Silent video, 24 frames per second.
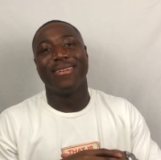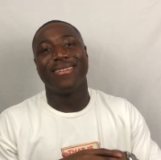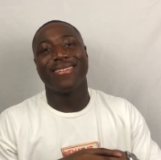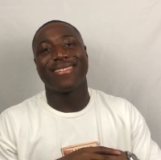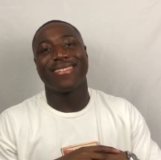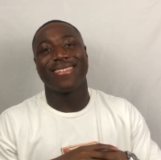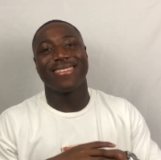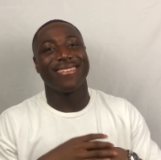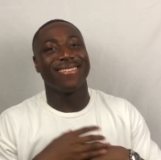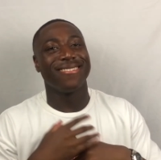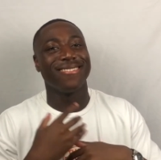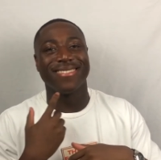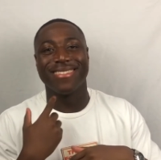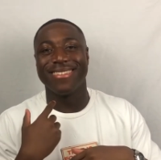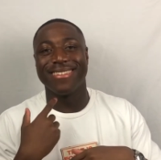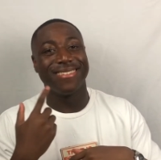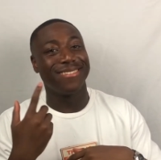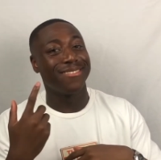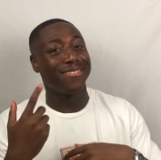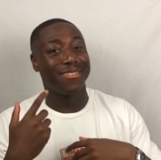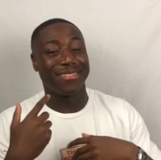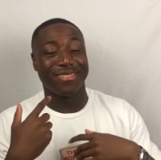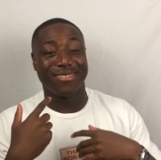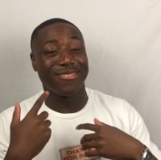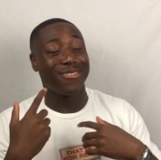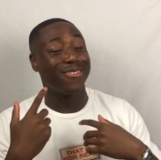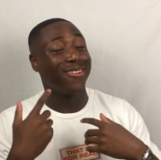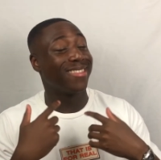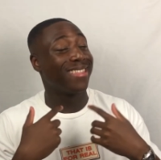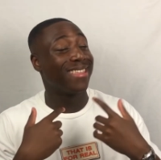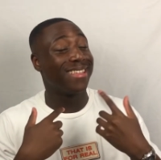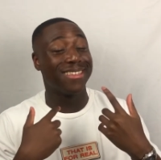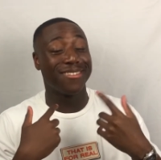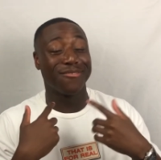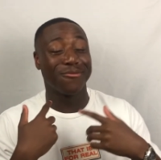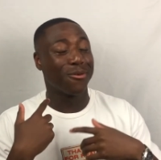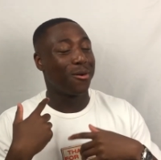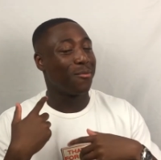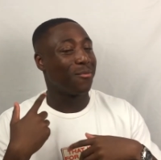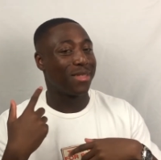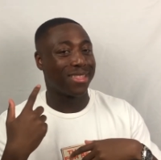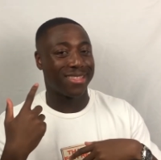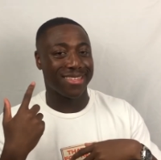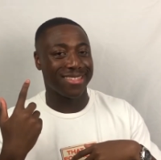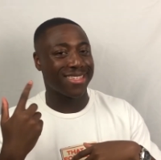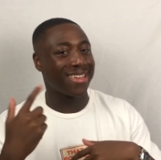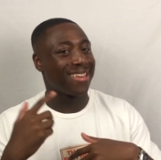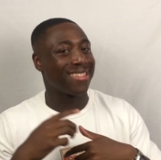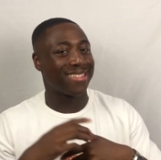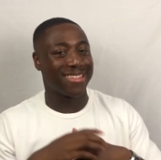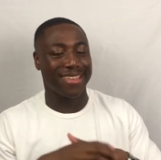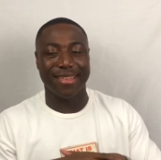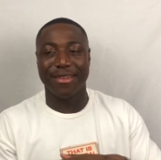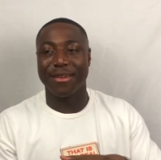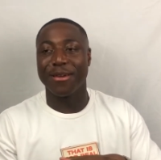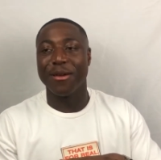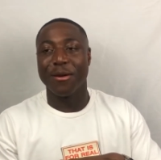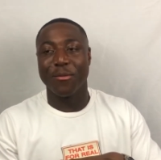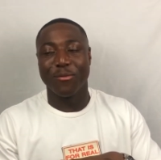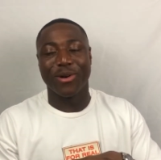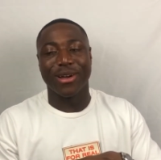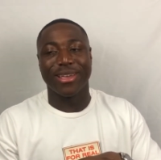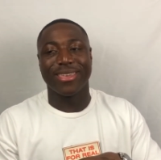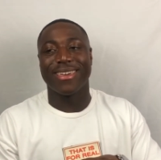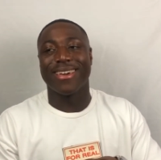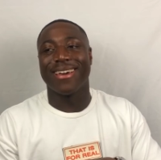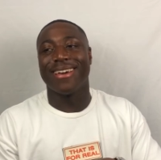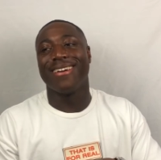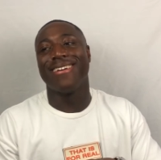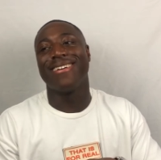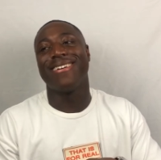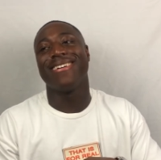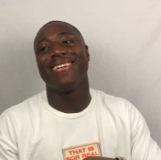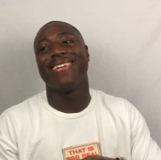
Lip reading: See, God didn't even want me to say sing, but yeah.